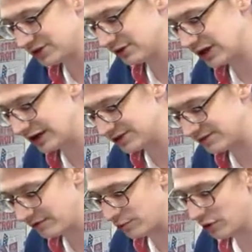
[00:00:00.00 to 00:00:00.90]
to lines
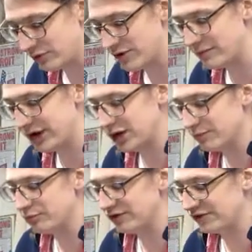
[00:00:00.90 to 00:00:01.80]
of the poem that make
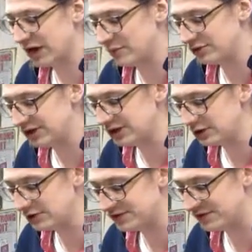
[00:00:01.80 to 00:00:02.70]
up what is commonly
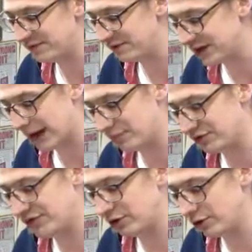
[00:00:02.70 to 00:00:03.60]
known as the Finn
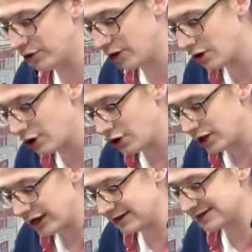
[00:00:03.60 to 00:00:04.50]
episode,
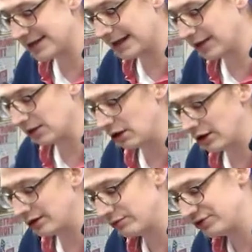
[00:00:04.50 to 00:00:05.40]
and its
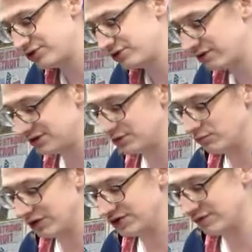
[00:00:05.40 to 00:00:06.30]
analog, which is
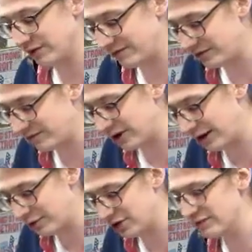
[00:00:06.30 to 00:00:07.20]
in one surviving
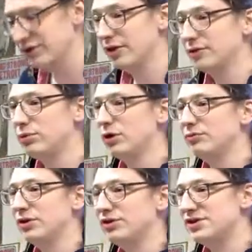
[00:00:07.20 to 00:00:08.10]
fragment of another
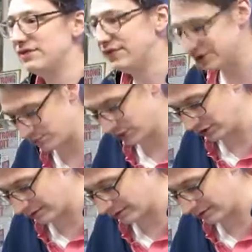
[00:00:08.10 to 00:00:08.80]
poem known as the Finnsburg